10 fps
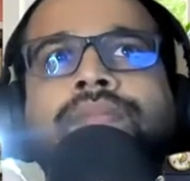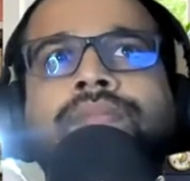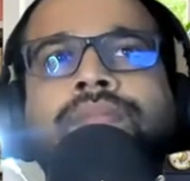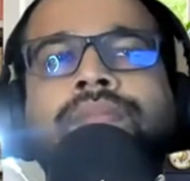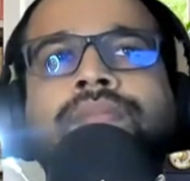
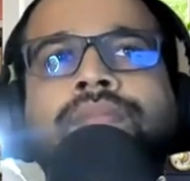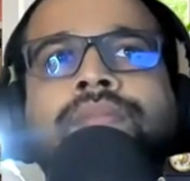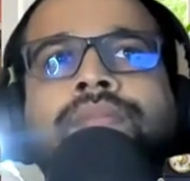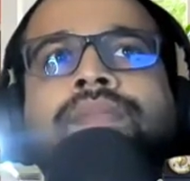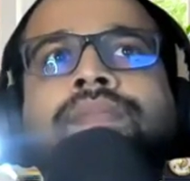
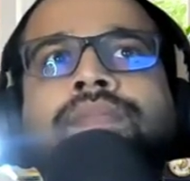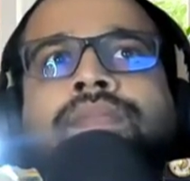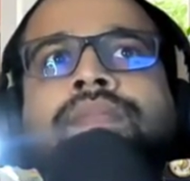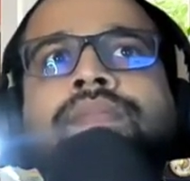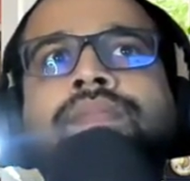
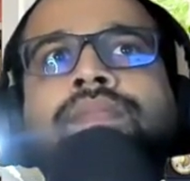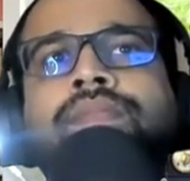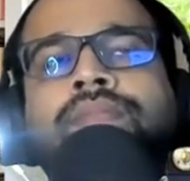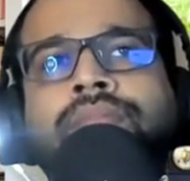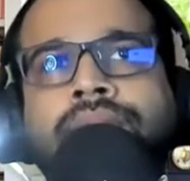
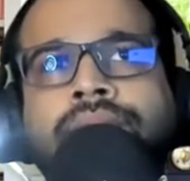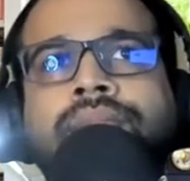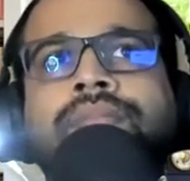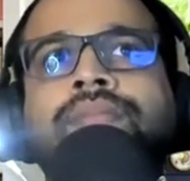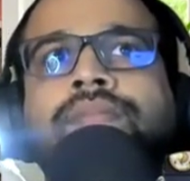
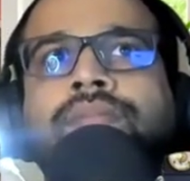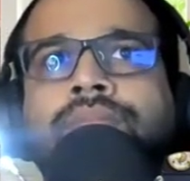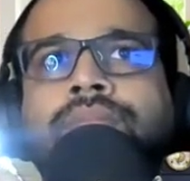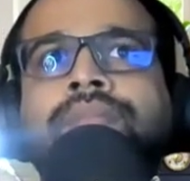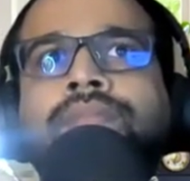
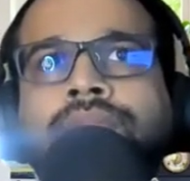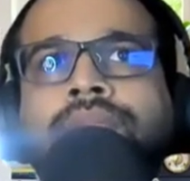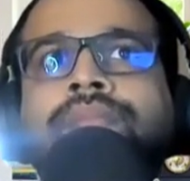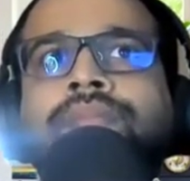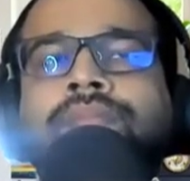
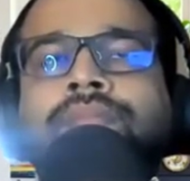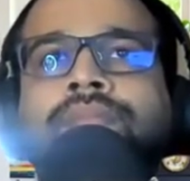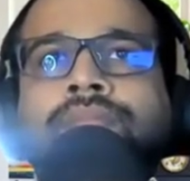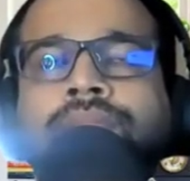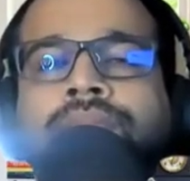
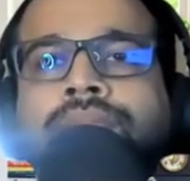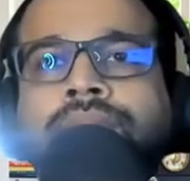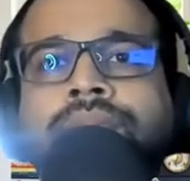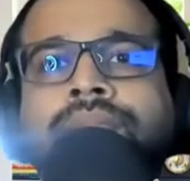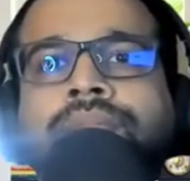
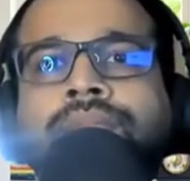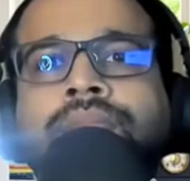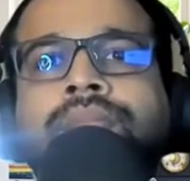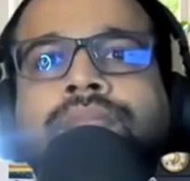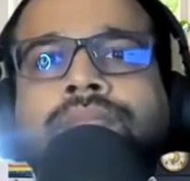
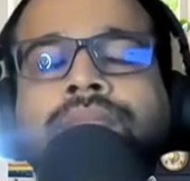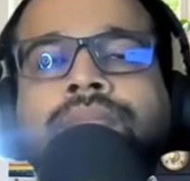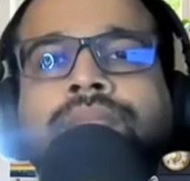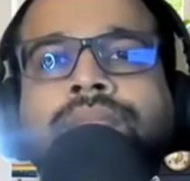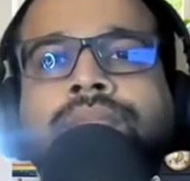
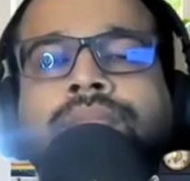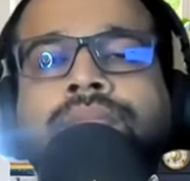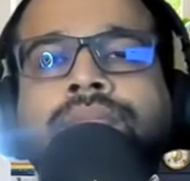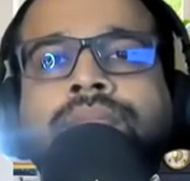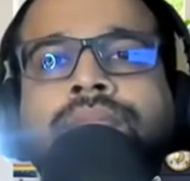
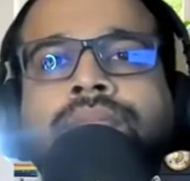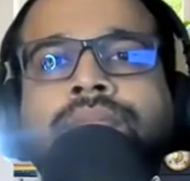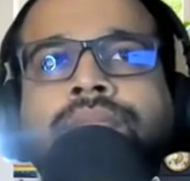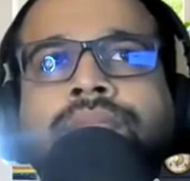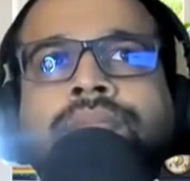
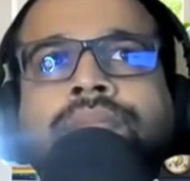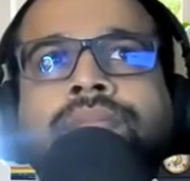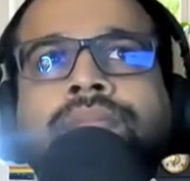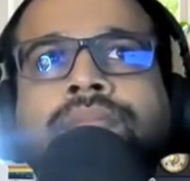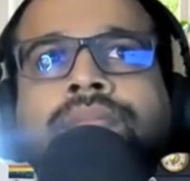
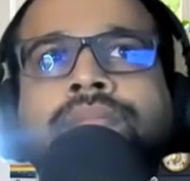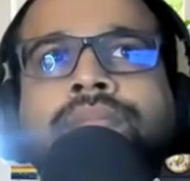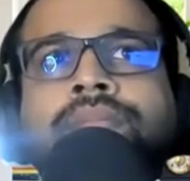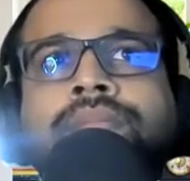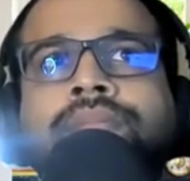
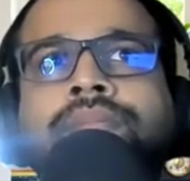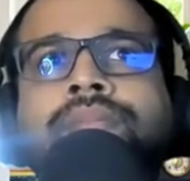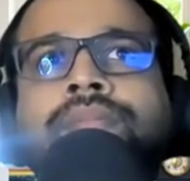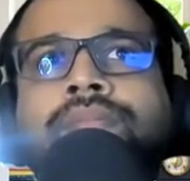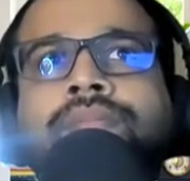The person shown says nothing.